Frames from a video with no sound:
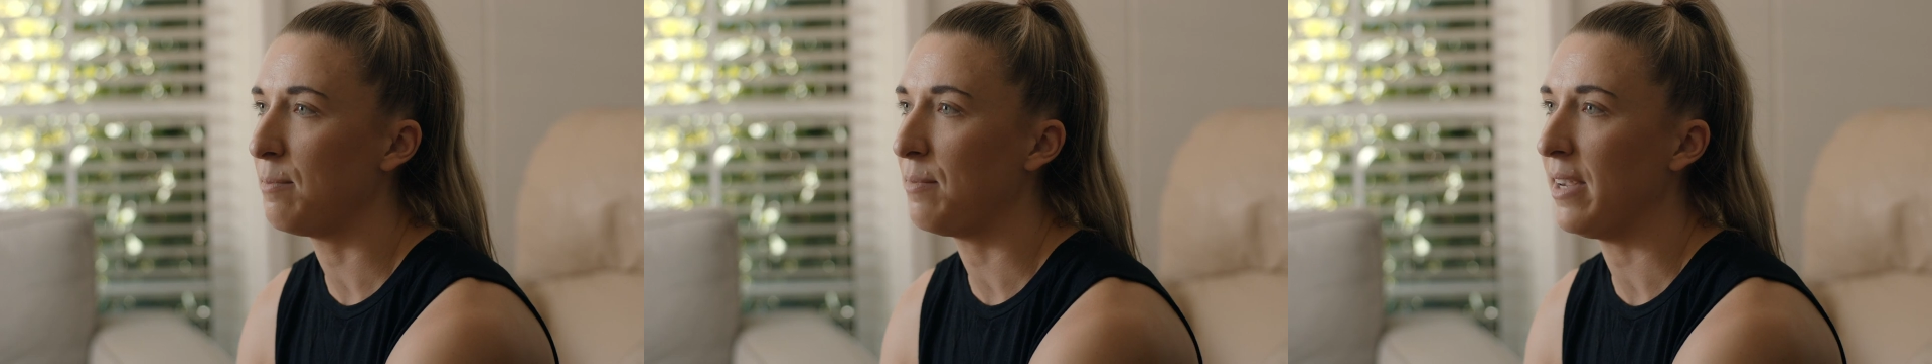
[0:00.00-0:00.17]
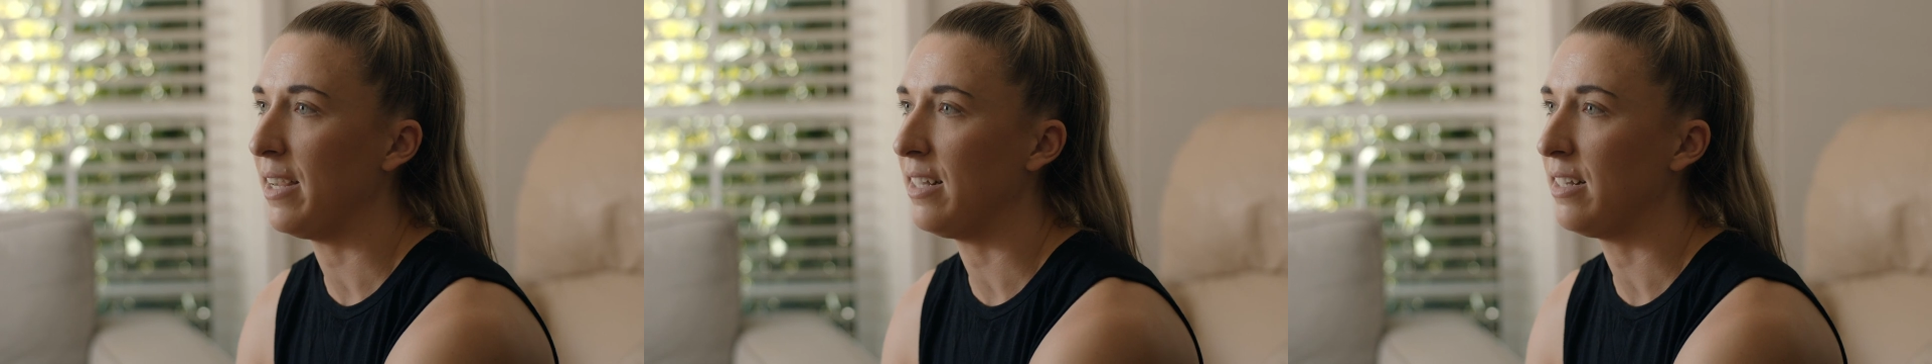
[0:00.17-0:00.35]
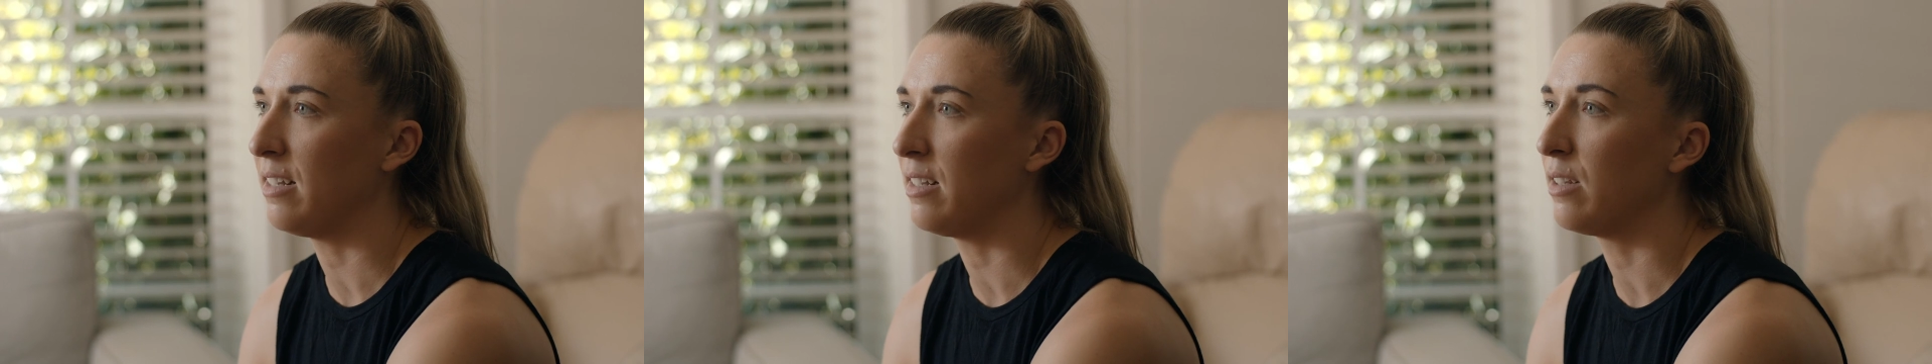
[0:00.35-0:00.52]

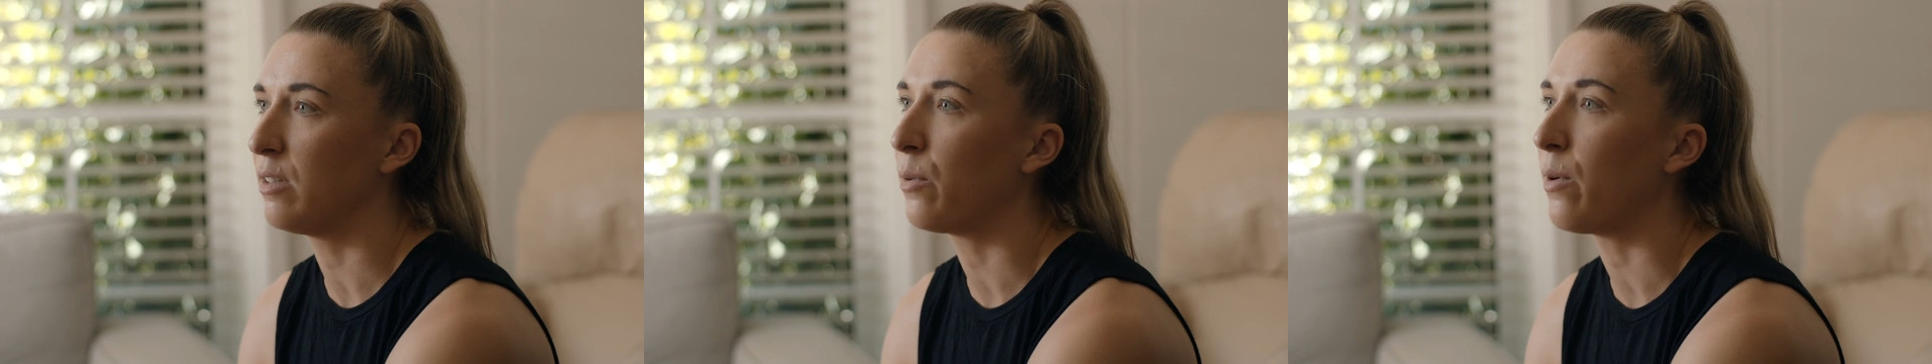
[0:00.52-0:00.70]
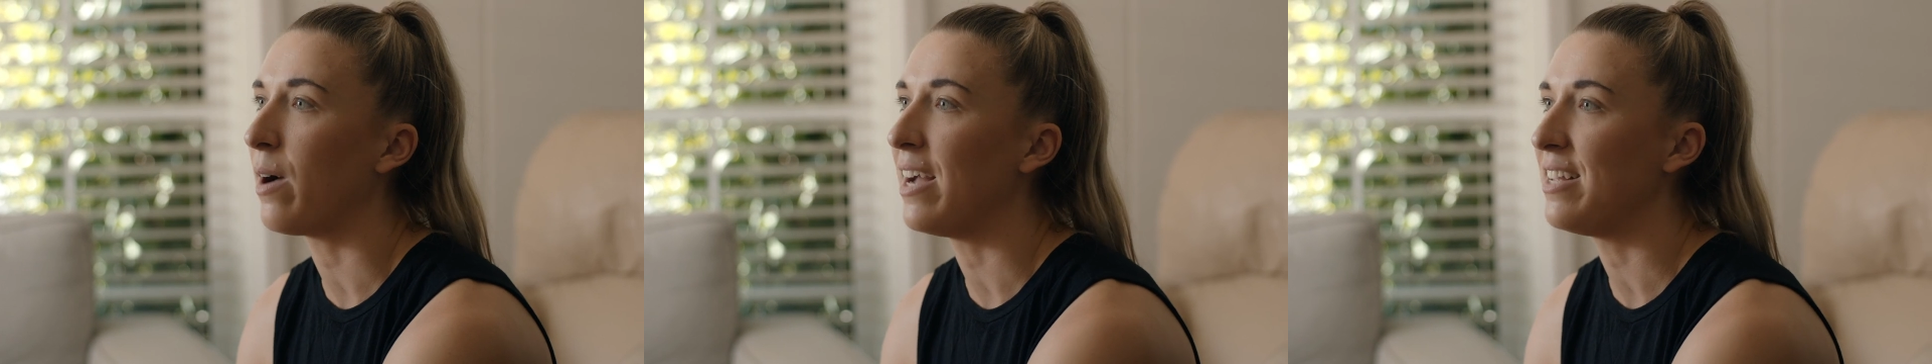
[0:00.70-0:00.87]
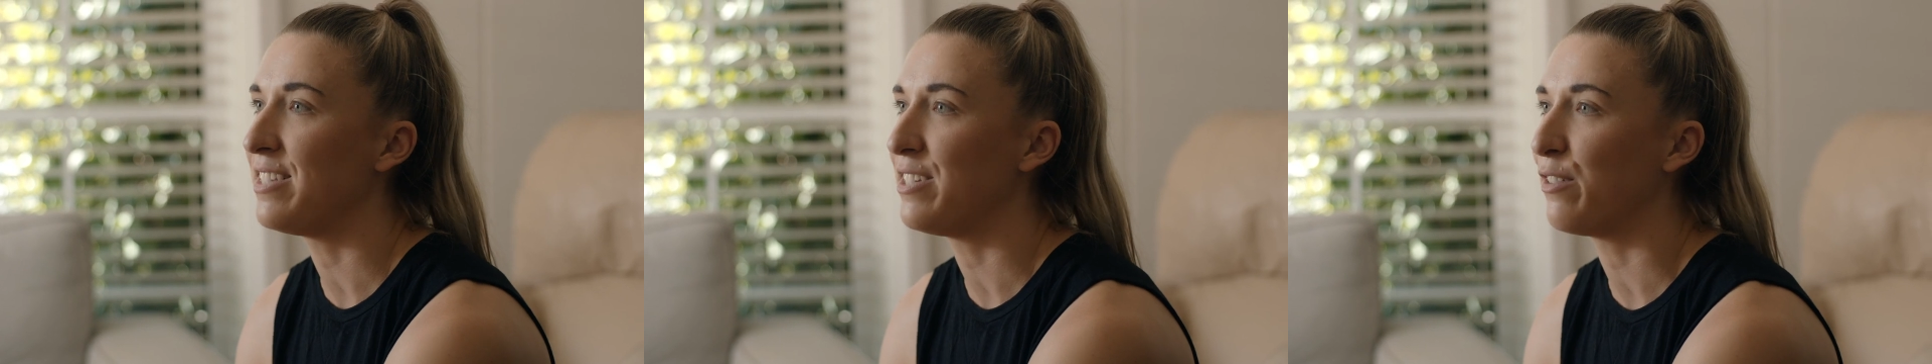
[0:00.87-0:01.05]
been
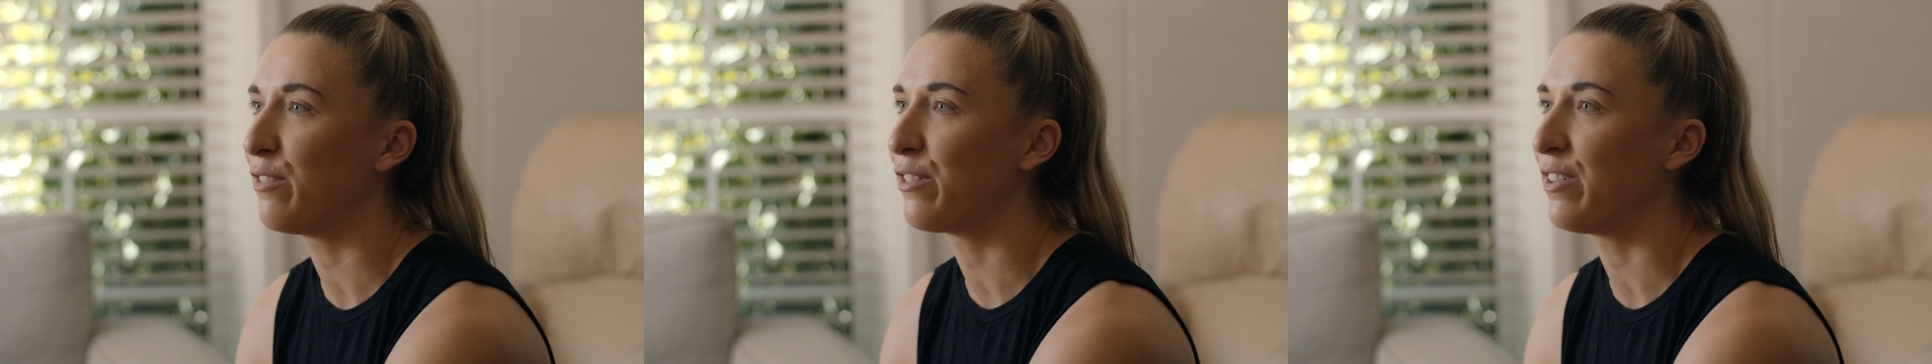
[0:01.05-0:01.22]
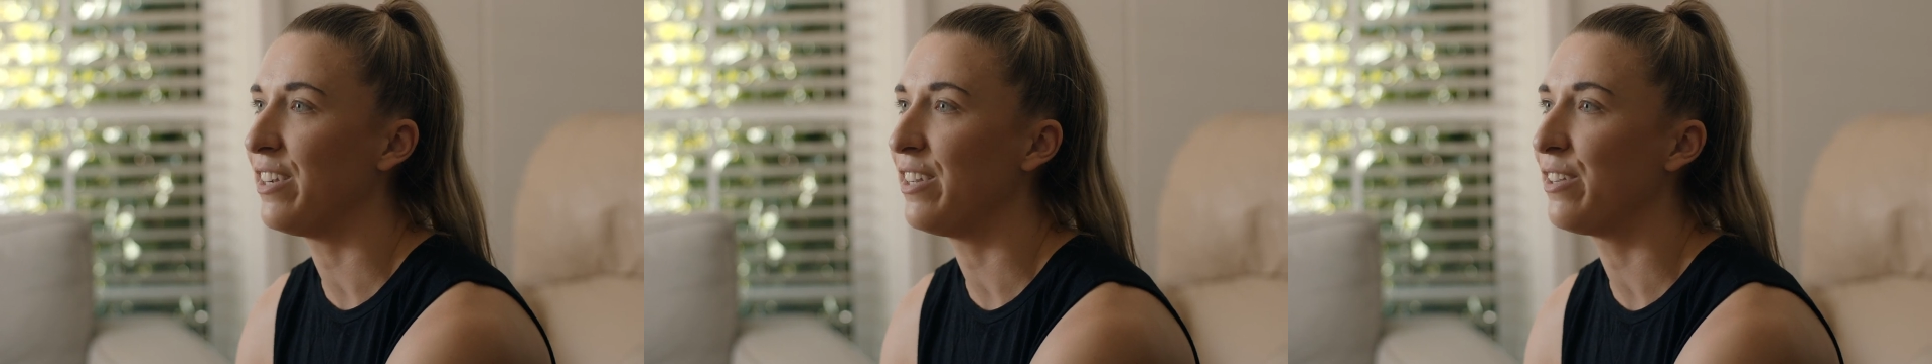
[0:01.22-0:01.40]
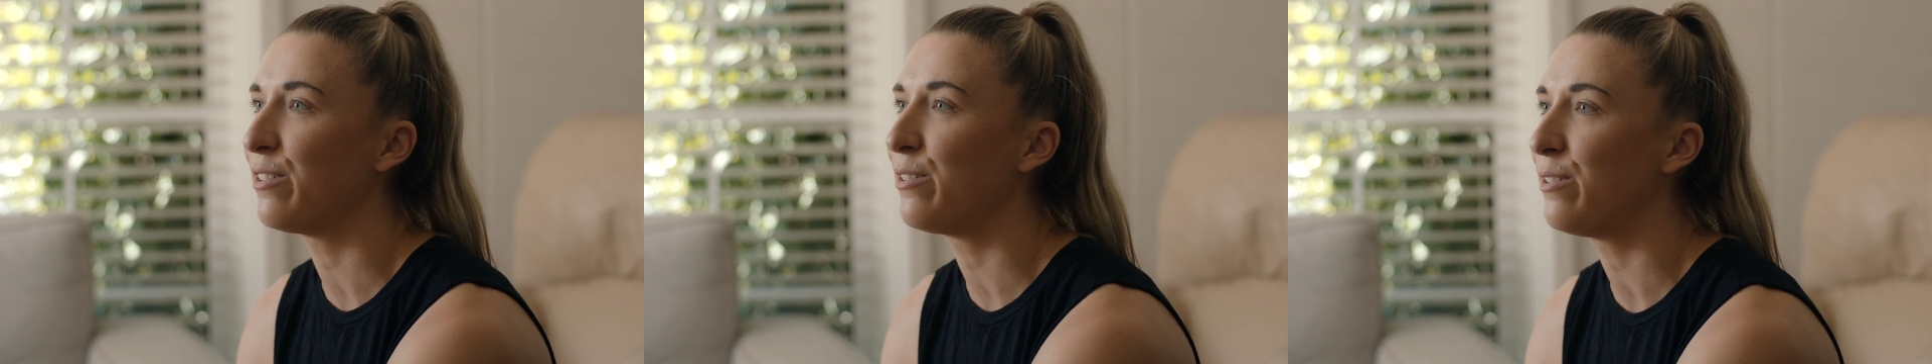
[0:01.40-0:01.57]
quite
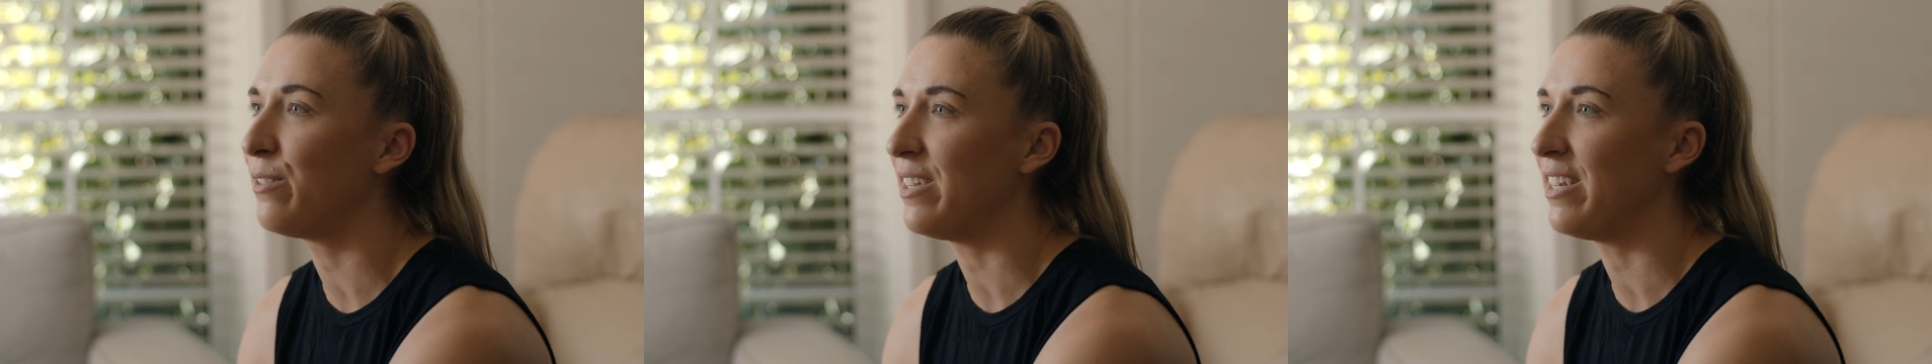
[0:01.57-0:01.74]
self-critical